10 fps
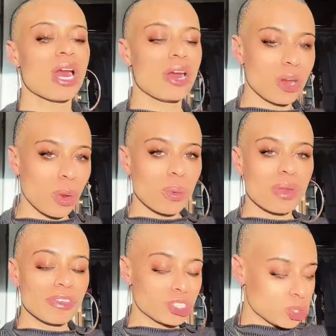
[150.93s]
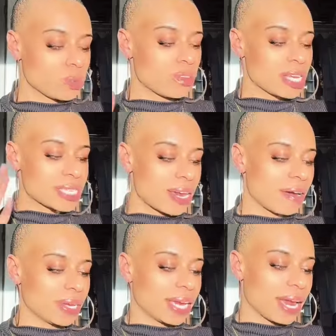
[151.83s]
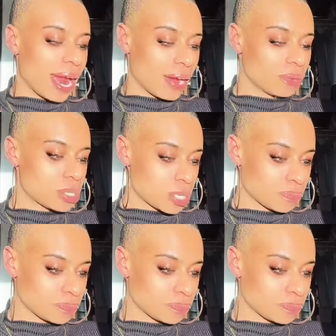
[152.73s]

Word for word: No, the truth is coming out.